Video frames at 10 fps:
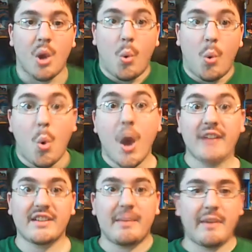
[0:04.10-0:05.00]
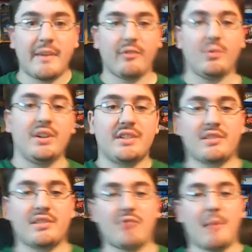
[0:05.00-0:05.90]
What's up, everyone? This
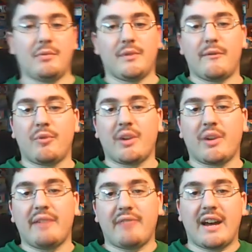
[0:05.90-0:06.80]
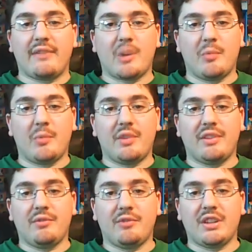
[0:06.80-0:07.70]
is Ramen485 coming with
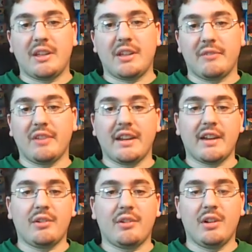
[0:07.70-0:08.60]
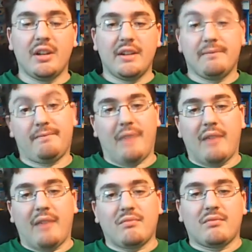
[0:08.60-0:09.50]
you for another video.
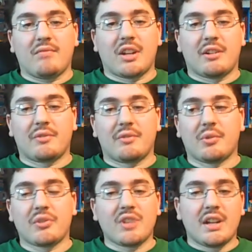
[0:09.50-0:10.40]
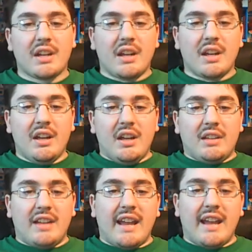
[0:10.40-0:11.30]
You know, of course.
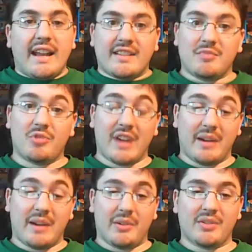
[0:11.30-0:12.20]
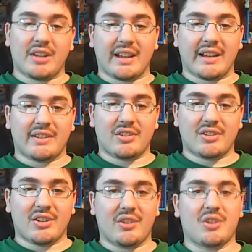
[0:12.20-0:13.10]
Today I got some more errors I'd like to
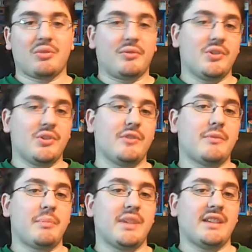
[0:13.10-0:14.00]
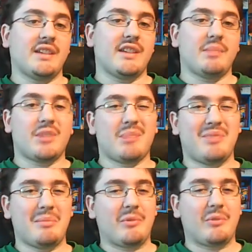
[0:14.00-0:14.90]
show you. A few of them I picked up, a
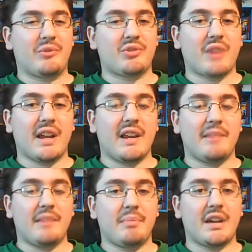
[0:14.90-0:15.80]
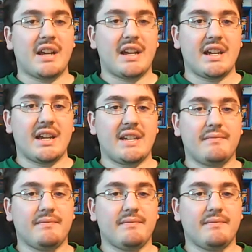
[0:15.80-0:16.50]
couple of them are for trade, but